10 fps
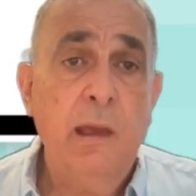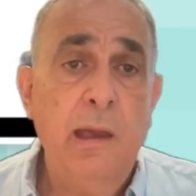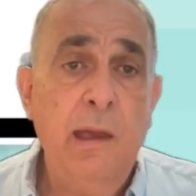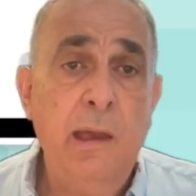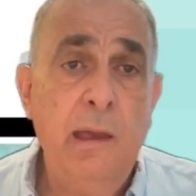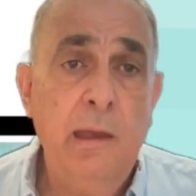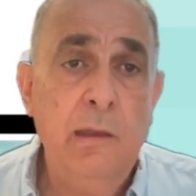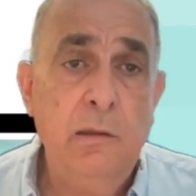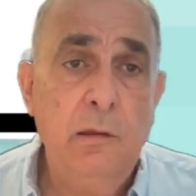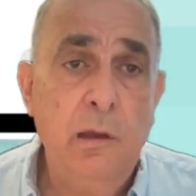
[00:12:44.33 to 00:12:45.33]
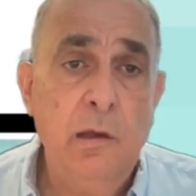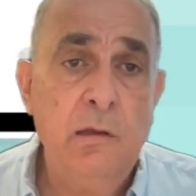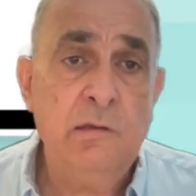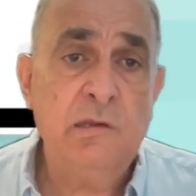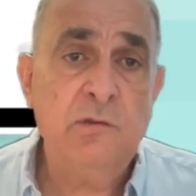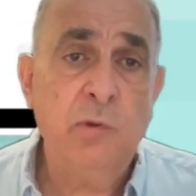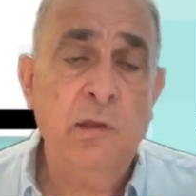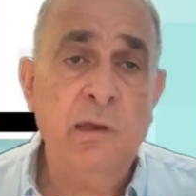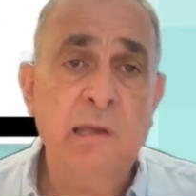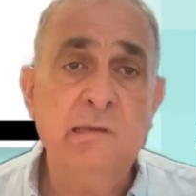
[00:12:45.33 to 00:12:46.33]
And this is
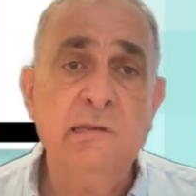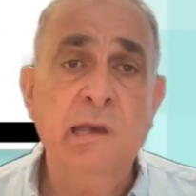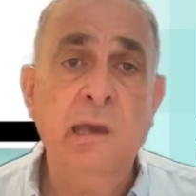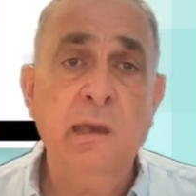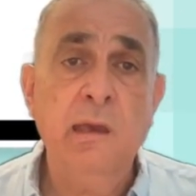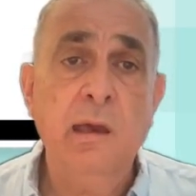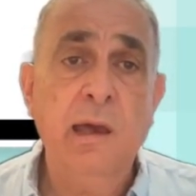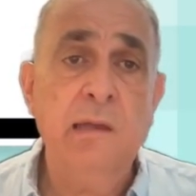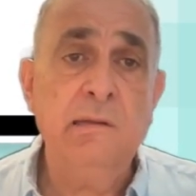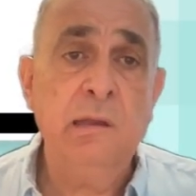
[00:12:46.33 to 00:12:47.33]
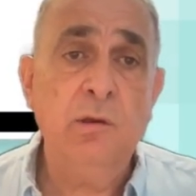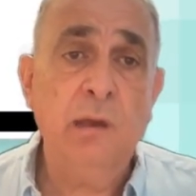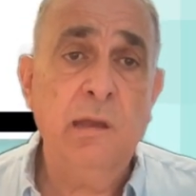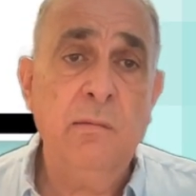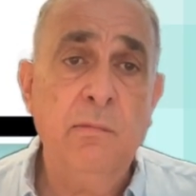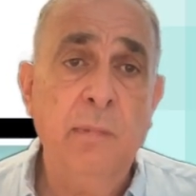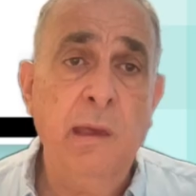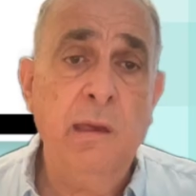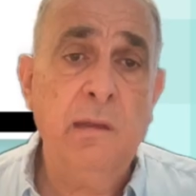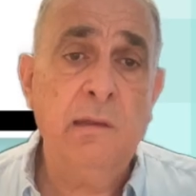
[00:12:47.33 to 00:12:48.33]
where you can say, and then you can
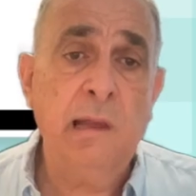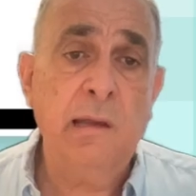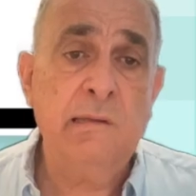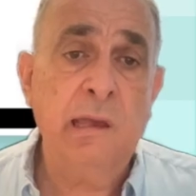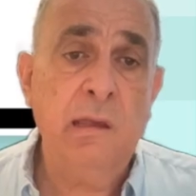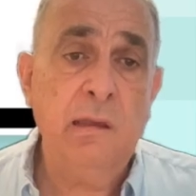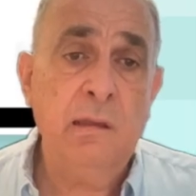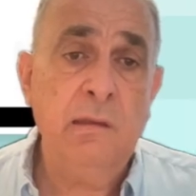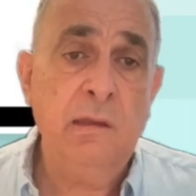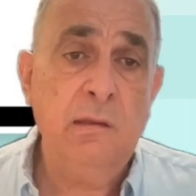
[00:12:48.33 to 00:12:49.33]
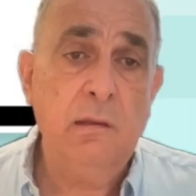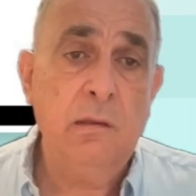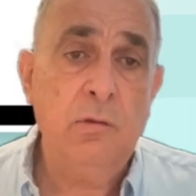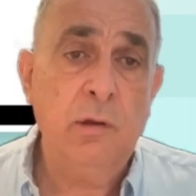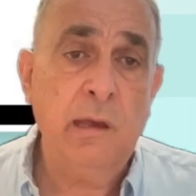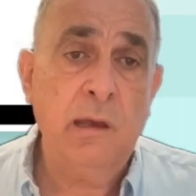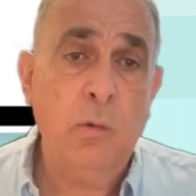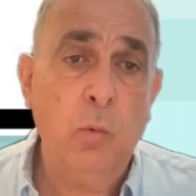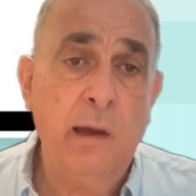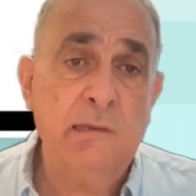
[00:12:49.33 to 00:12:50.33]
make it like they need to
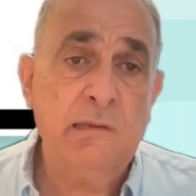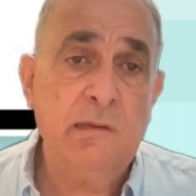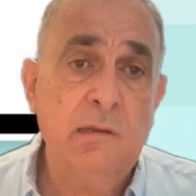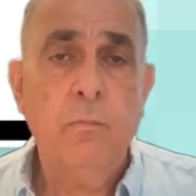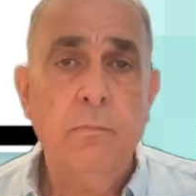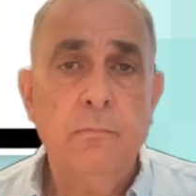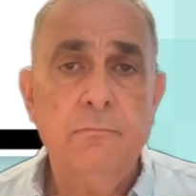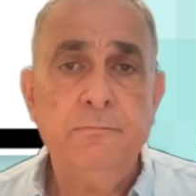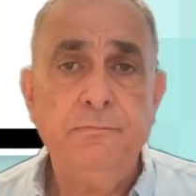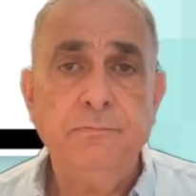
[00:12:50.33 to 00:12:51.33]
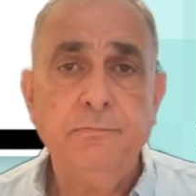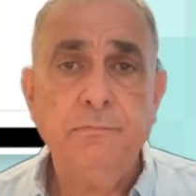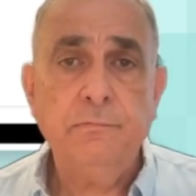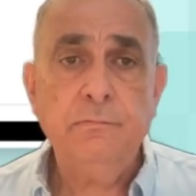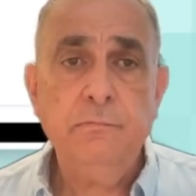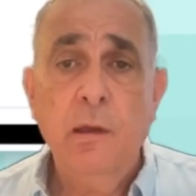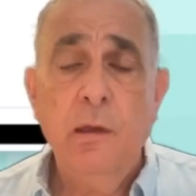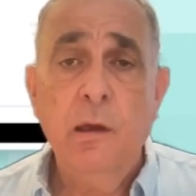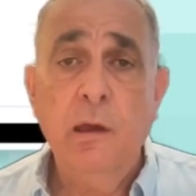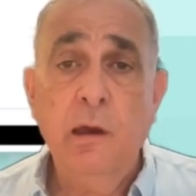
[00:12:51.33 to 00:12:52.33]
request.
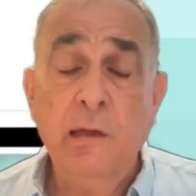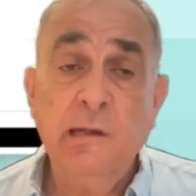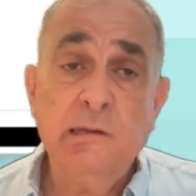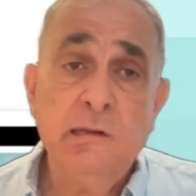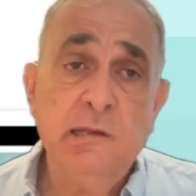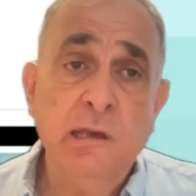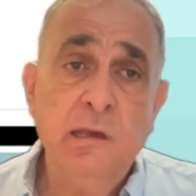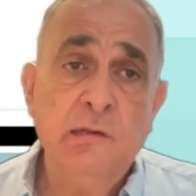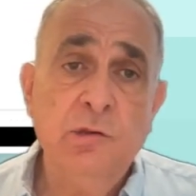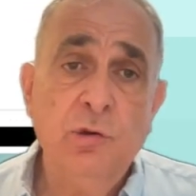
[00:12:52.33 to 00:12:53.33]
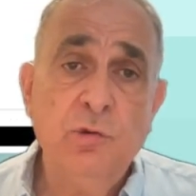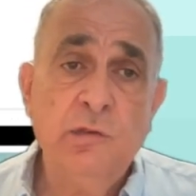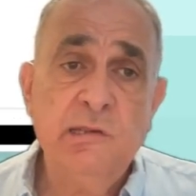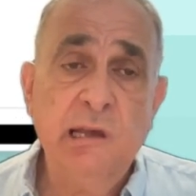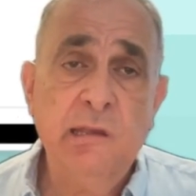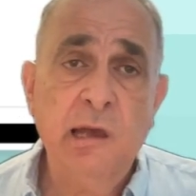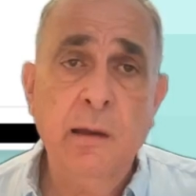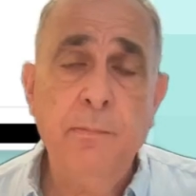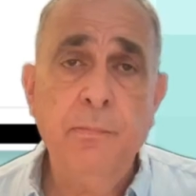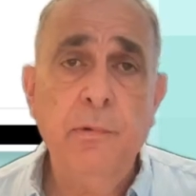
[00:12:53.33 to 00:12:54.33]
Another thing is you could set
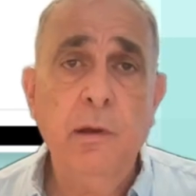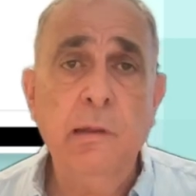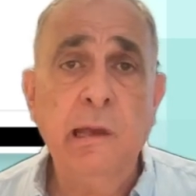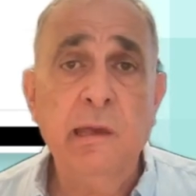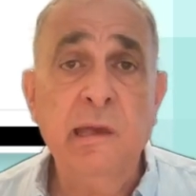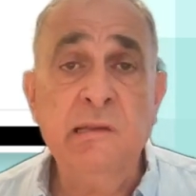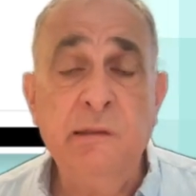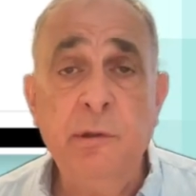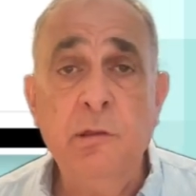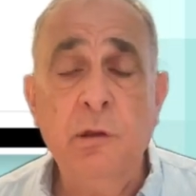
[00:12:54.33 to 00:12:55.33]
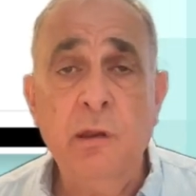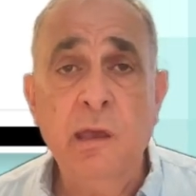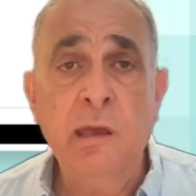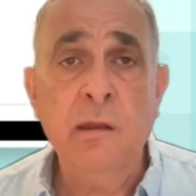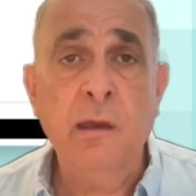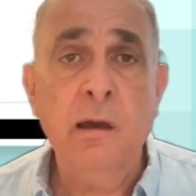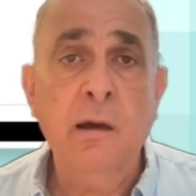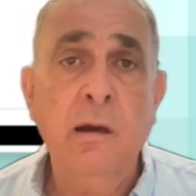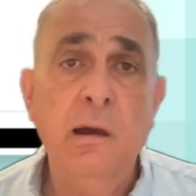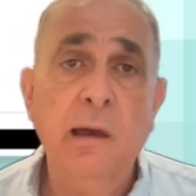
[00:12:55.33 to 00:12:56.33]
up like exhibitor
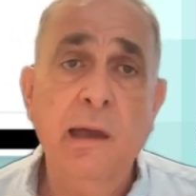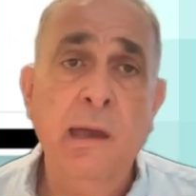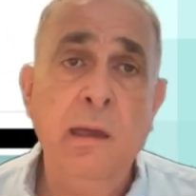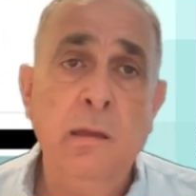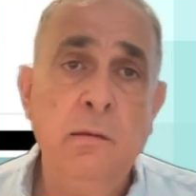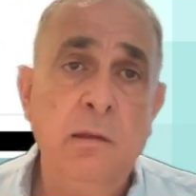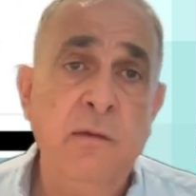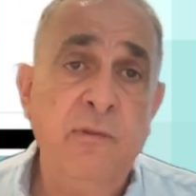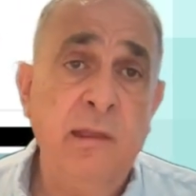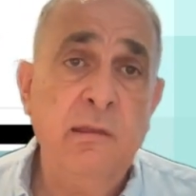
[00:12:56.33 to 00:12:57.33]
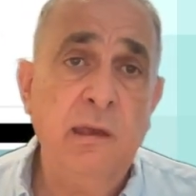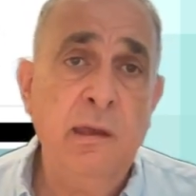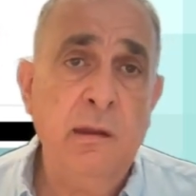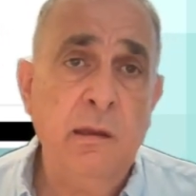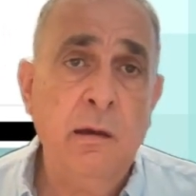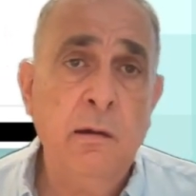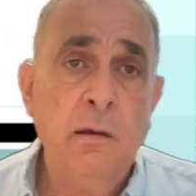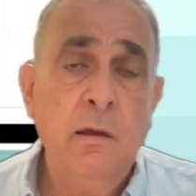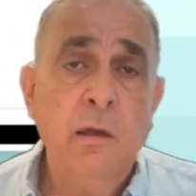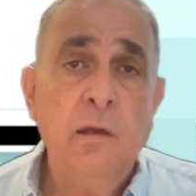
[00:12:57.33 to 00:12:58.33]
area and event area.
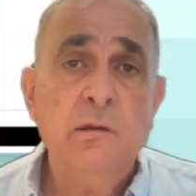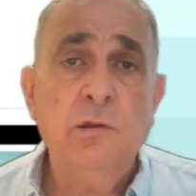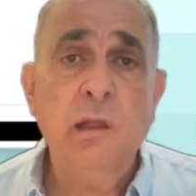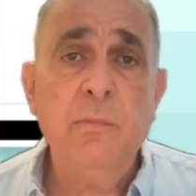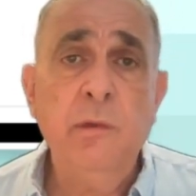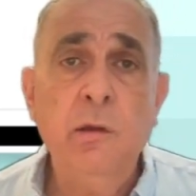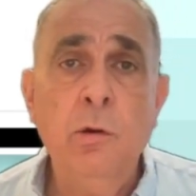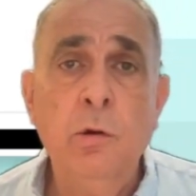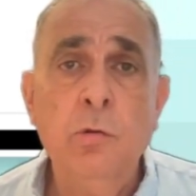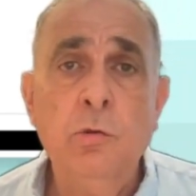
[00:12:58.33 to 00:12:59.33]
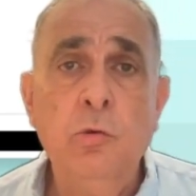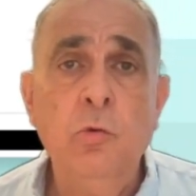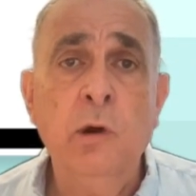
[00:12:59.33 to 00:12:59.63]
So let me go to